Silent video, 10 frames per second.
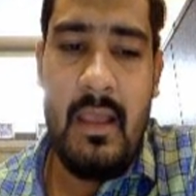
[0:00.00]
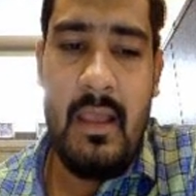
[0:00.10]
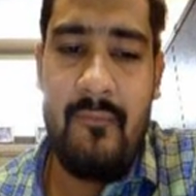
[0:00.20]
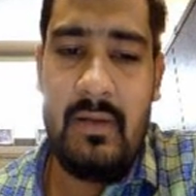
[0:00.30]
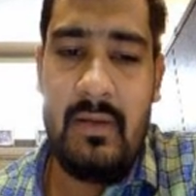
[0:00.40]

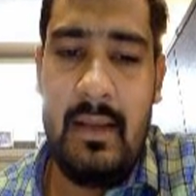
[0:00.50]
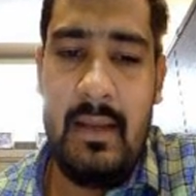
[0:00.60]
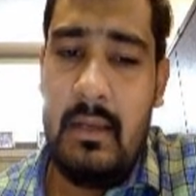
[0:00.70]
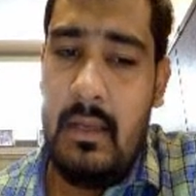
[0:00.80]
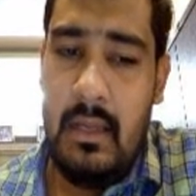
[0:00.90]
After
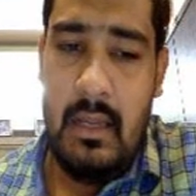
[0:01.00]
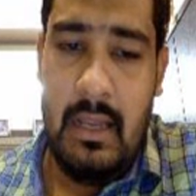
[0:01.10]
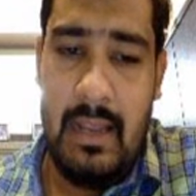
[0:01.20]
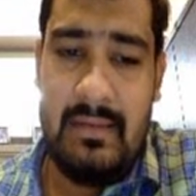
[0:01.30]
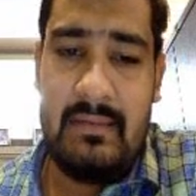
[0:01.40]
that,
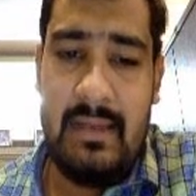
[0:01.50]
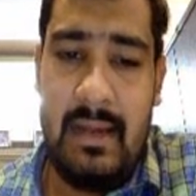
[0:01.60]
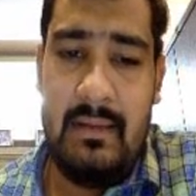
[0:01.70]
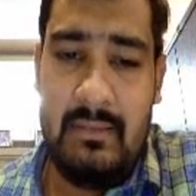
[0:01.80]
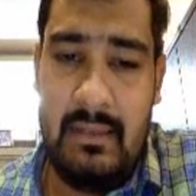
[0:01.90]
as I
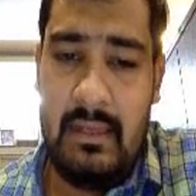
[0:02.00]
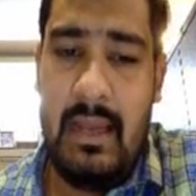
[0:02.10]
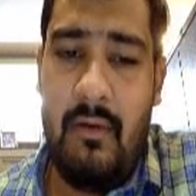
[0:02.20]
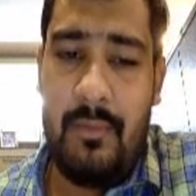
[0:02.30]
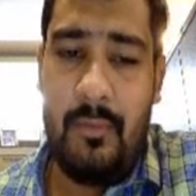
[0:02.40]
said, see, in
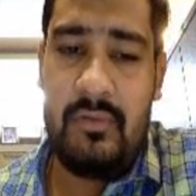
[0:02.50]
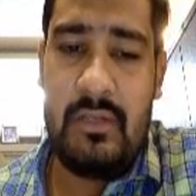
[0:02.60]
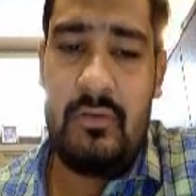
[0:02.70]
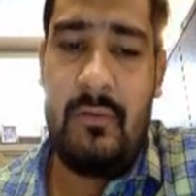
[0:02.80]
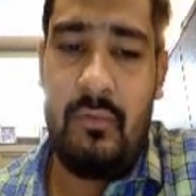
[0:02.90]
our
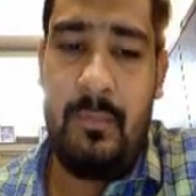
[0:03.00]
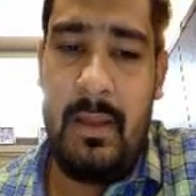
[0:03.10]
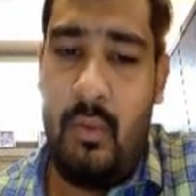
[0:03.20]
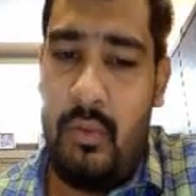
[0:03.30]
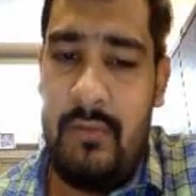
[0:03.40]
process, you have to pay
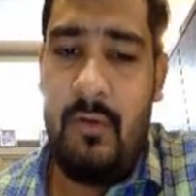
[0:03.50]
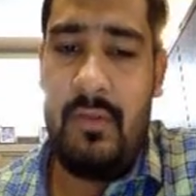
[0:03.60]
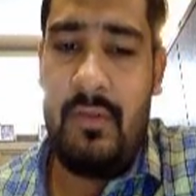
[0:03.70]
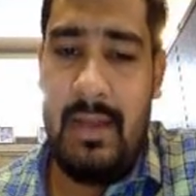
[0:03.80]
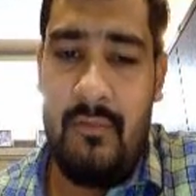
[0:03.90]
only for
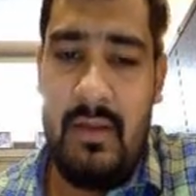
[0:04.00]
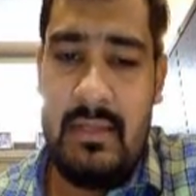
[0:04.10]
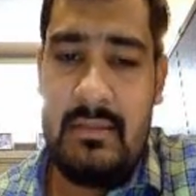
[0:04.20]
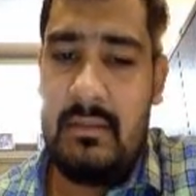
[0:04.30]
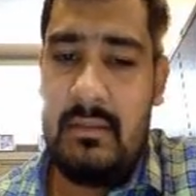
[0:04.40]
the
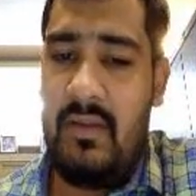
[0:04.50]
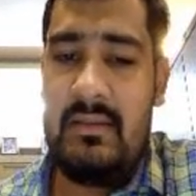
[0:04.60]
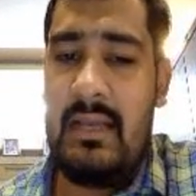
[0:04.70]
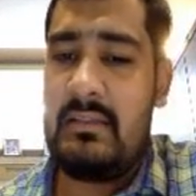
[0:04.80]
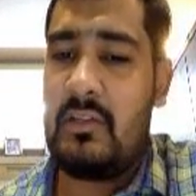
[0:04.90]
language. The
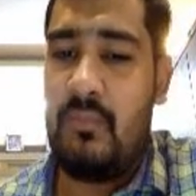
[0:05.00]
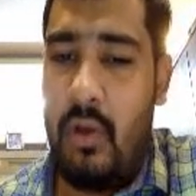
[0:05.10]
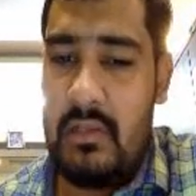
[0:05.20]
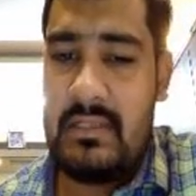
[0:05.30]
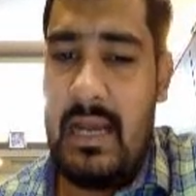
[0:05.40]
visa, it's a
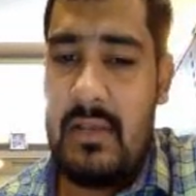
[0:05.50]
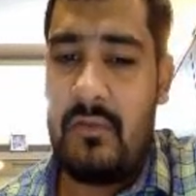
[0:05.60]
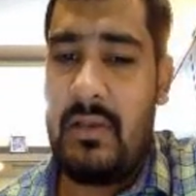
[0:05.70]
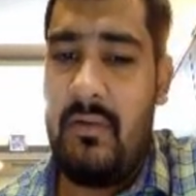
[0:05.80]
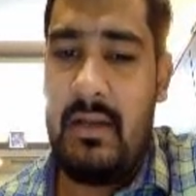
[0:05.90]
small charge
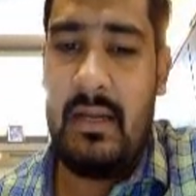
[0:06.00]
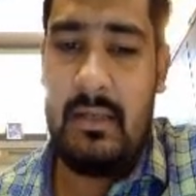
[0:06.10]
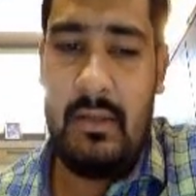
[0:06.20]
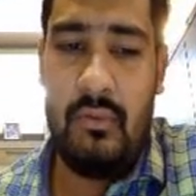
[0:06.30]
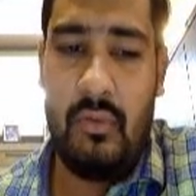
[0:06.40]
of
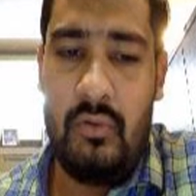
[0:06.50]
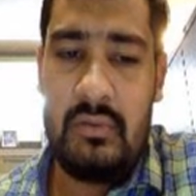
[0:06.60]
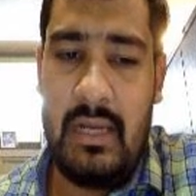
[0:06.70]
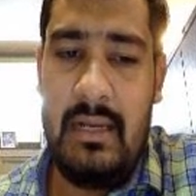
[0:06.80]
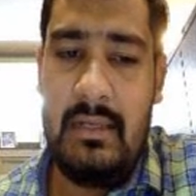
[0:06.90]
70-80
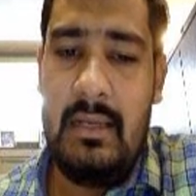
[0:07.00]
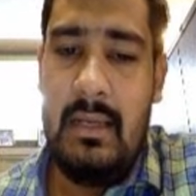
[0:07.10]
euros, right?